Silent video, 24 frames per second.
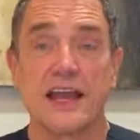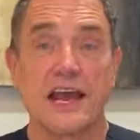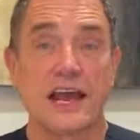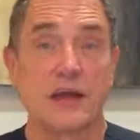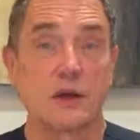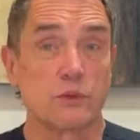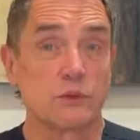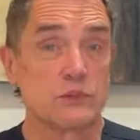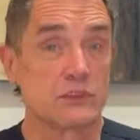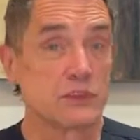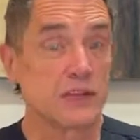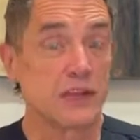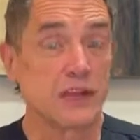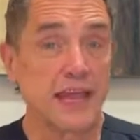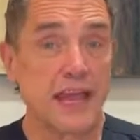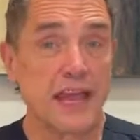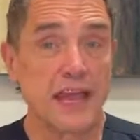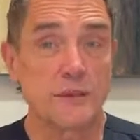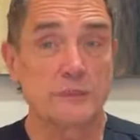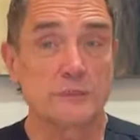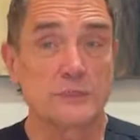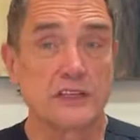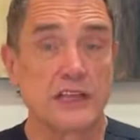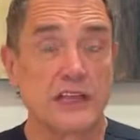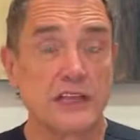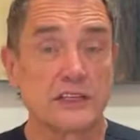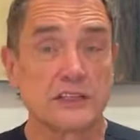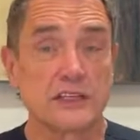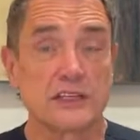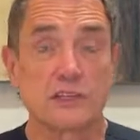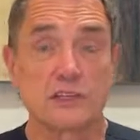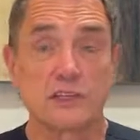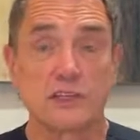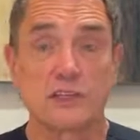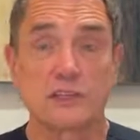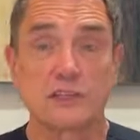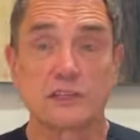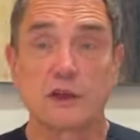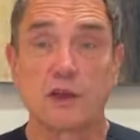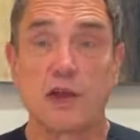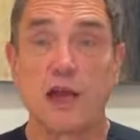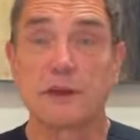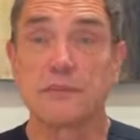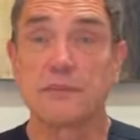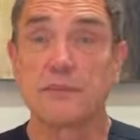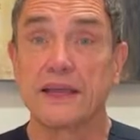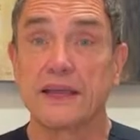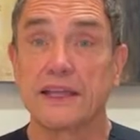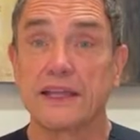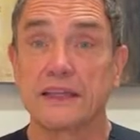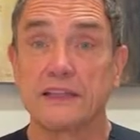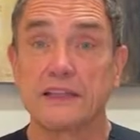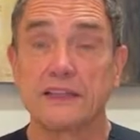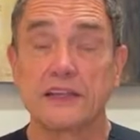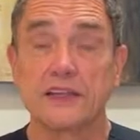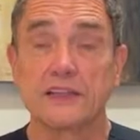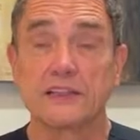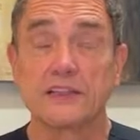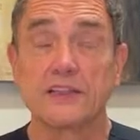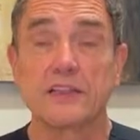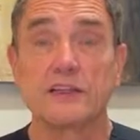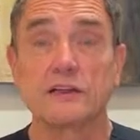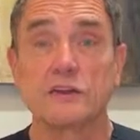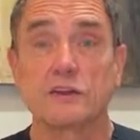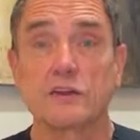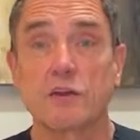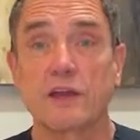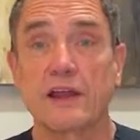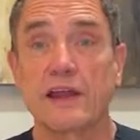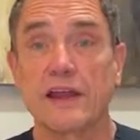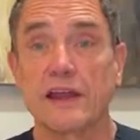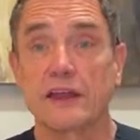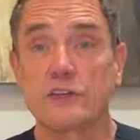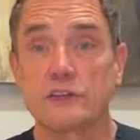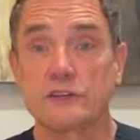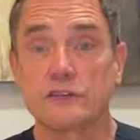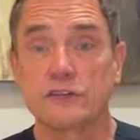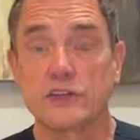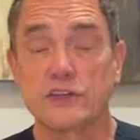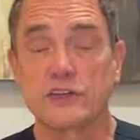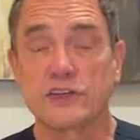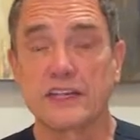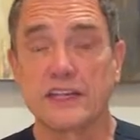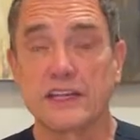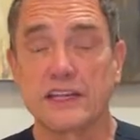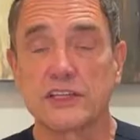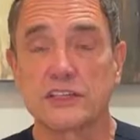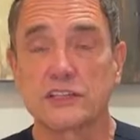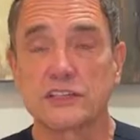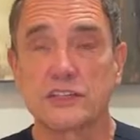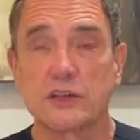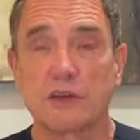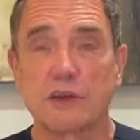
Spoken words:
I was a lab technician, so I made dental crowns for dentists.